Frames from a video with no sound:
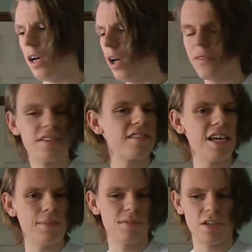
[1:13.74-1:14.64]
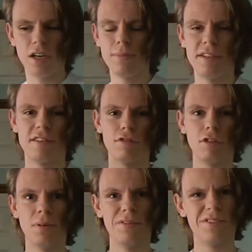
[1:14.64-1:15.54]
At the same time, this
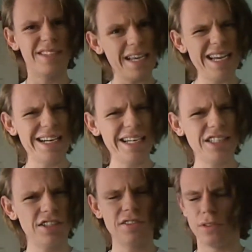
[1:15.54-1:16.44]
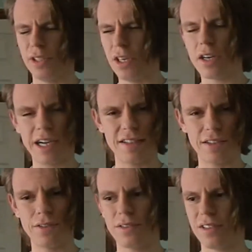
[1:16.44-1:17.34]
group of teenagers or young
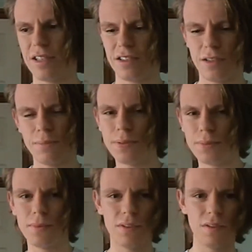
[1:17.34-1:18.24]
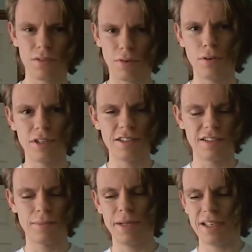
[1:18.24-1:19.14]
adults end up thrown
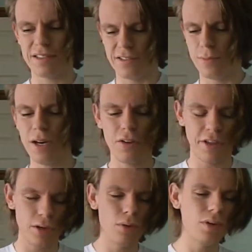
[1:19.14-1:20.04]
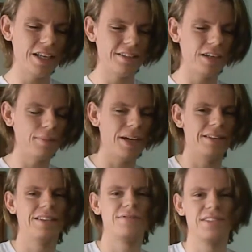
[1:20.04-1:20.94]
into the mix as well. They all end up
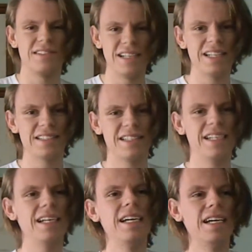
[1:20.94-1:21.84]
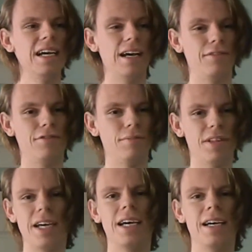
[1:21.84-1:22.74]
at this facility, and from
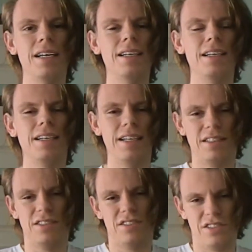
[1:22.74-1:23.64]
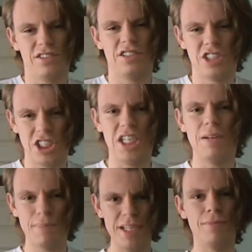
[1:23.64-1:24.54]
there, it's just a
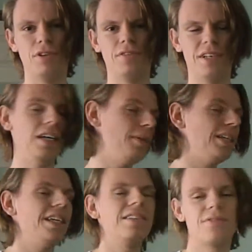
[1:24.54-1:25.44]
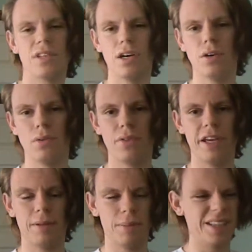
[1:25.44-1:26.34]
shitty B-movie. I mean, it is for the whole
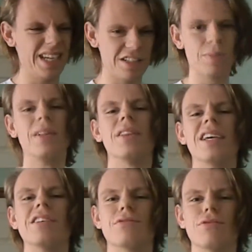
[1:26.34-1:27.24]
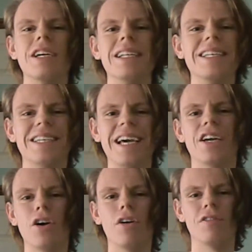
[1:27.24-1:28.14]
thing, but that's when things really
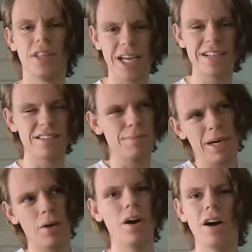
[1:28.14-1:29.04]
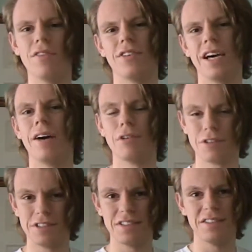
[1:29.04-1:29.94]
kick off, and that's about half an hour
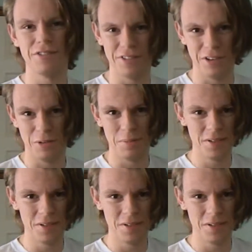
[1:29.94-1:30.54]
into the film.